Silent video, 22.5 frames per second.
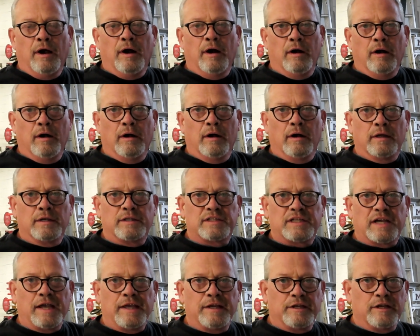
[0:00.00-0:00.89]

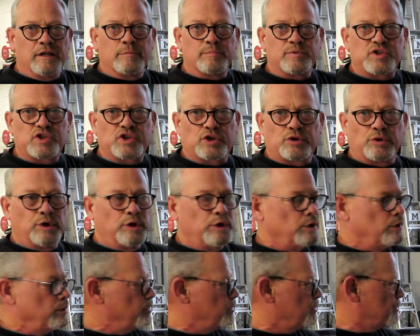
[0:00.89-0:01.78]
tighten up
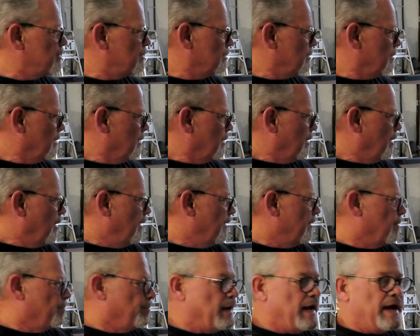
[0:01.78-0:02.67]
screws
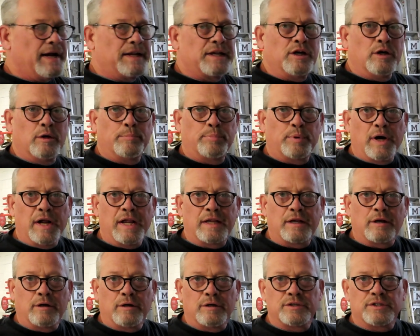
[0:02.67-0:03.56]
on the back of your
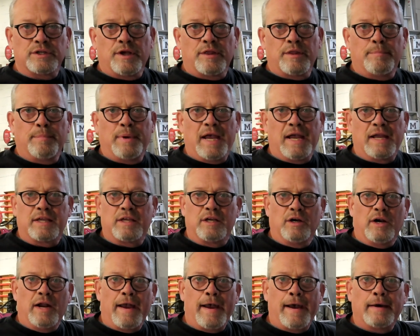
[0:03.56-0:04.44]
breakers, on the back of
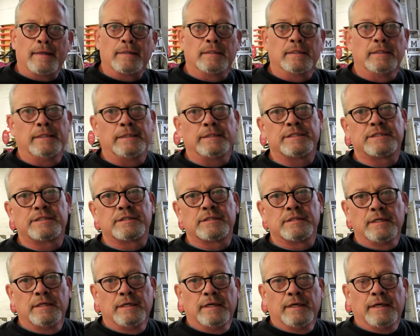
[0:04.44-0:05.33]
your
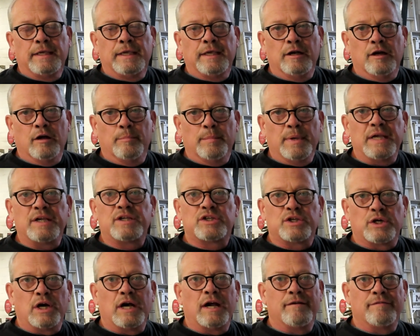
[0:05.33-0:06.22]
outlets. You know, make
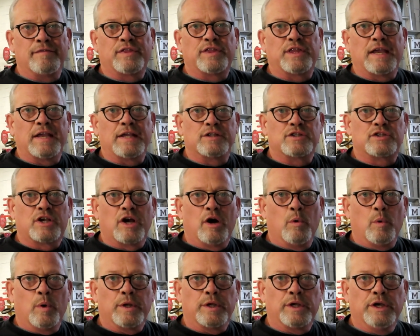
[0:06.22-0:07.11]
sure everything is
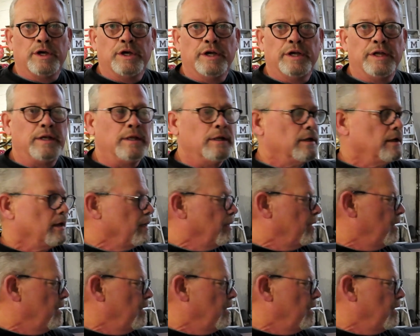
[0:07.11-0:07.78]
going good.